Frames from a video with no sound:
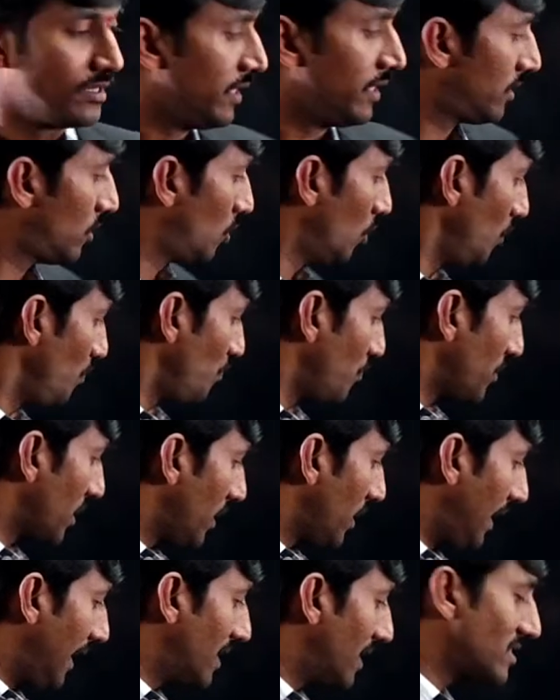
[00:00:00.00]
The two
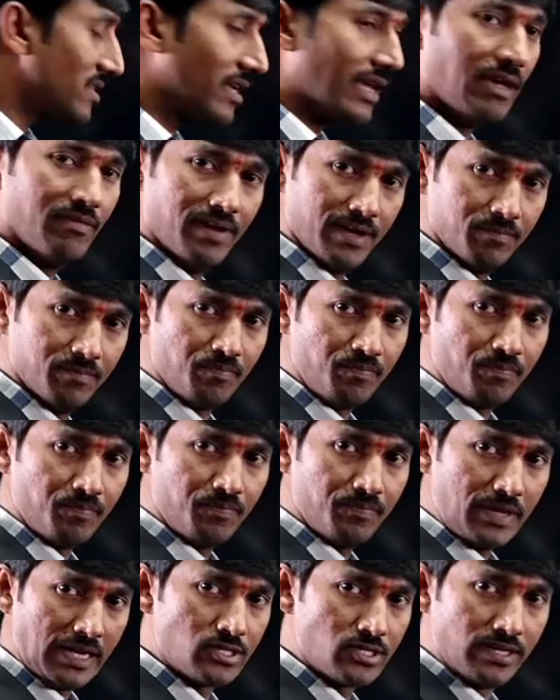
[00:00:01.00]
he has given,
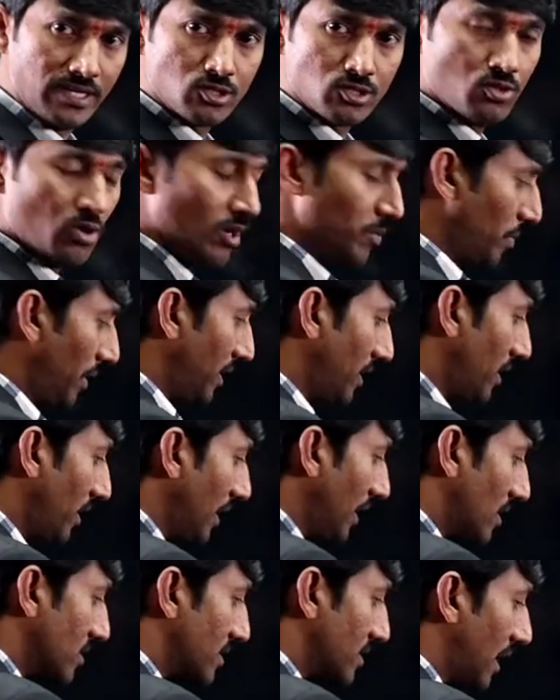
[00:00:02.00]
actually it is not
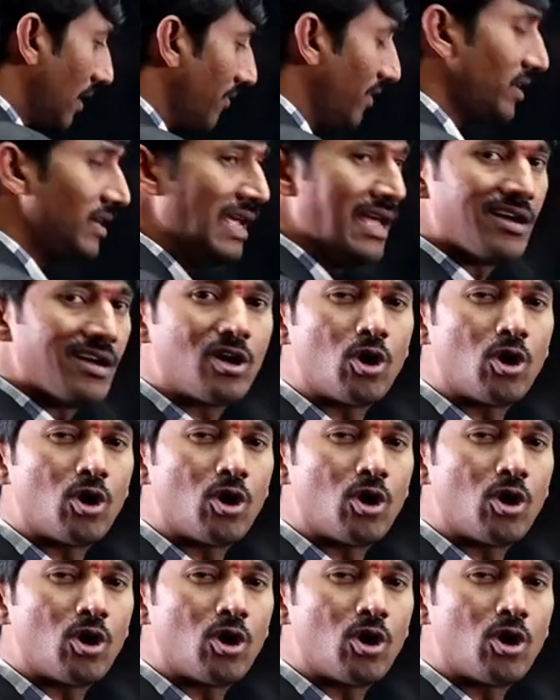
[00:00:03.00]
printed, it is given